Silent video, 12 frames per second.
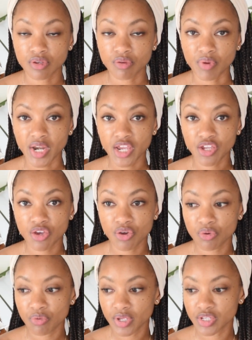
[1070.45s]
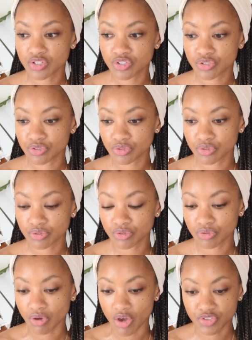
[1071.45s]
When I go
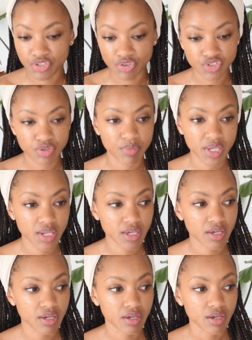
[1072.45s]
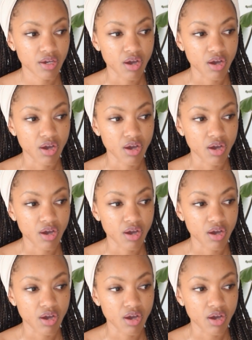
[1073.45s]
into on social media,